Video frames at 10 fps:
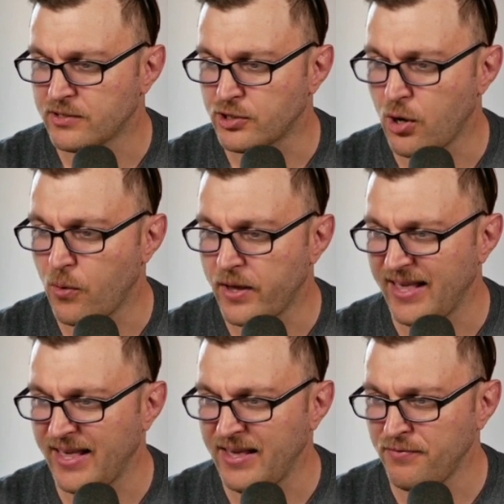So
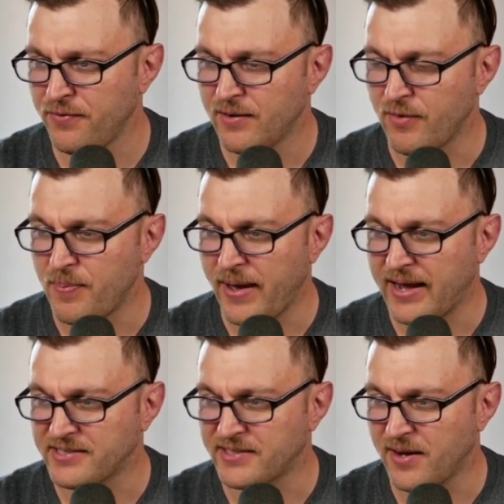if we
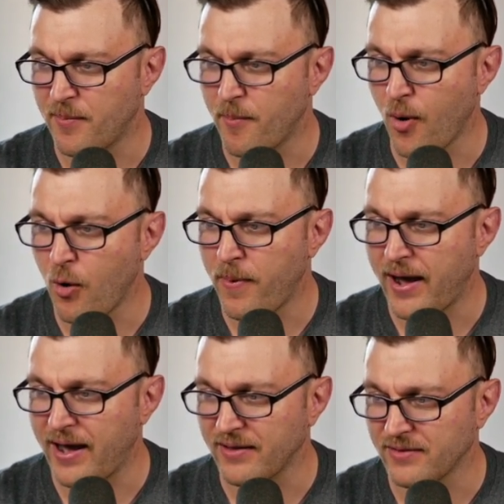pass the
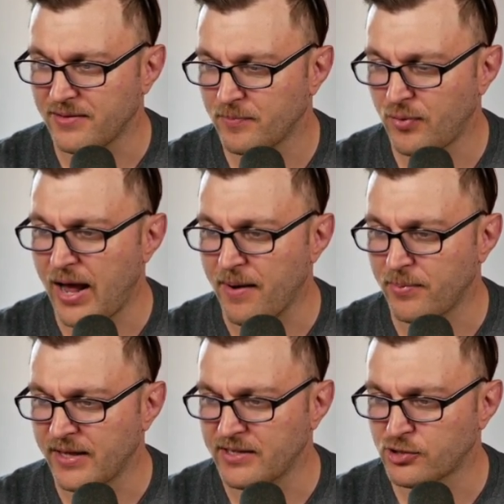mobile
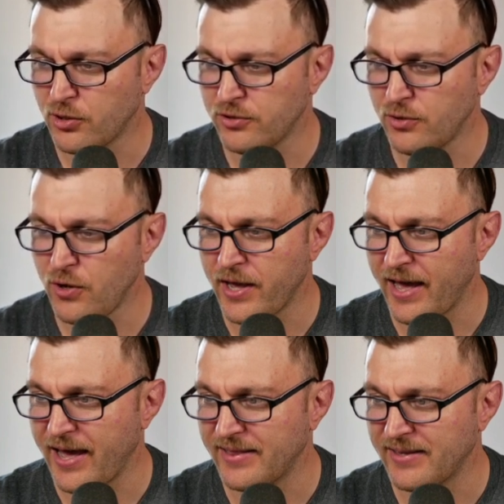prop, it is going to go
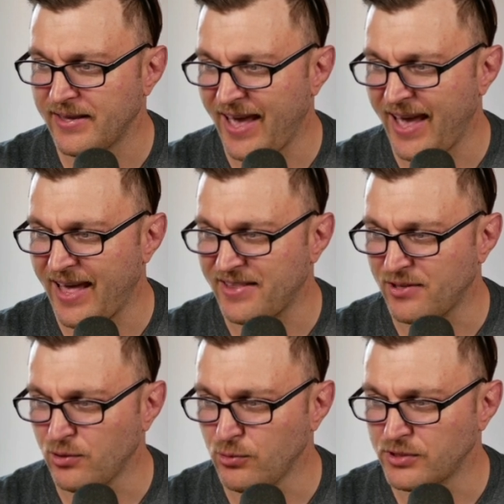ahead
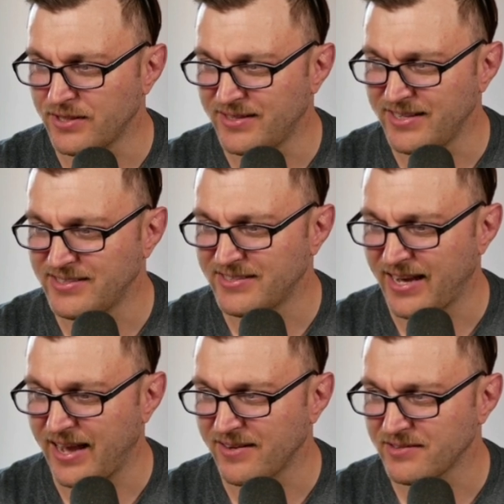and use these
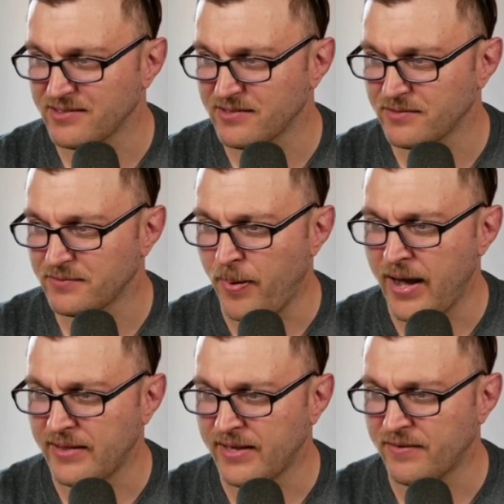styles.
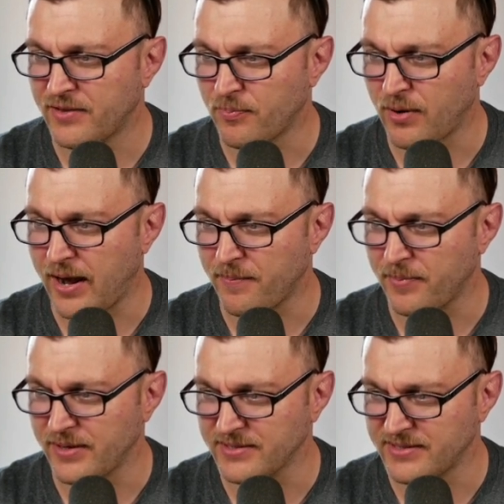But if the
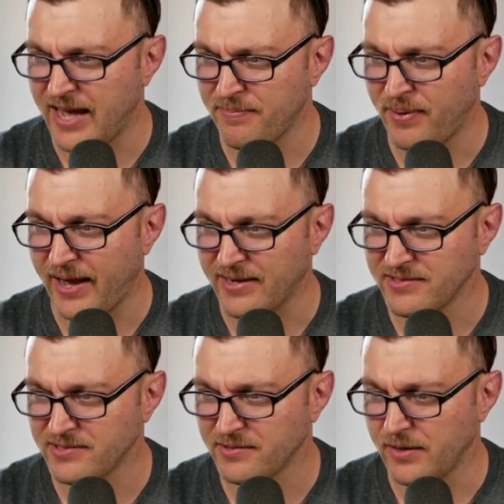prop is not
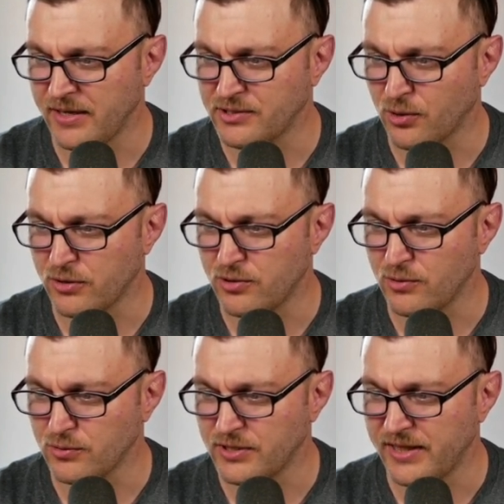passed, it's going to
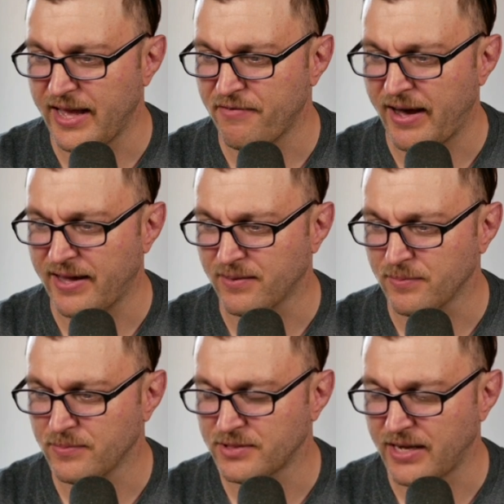use the nav
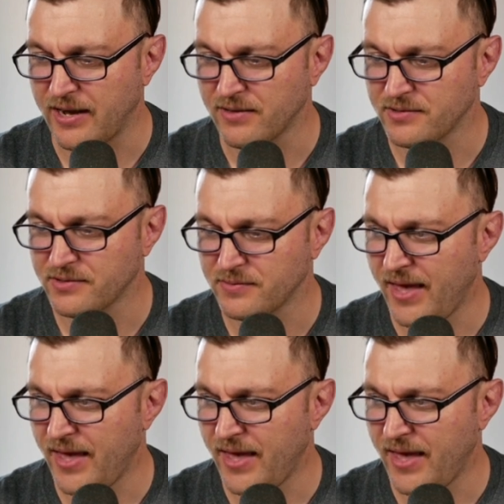item styles.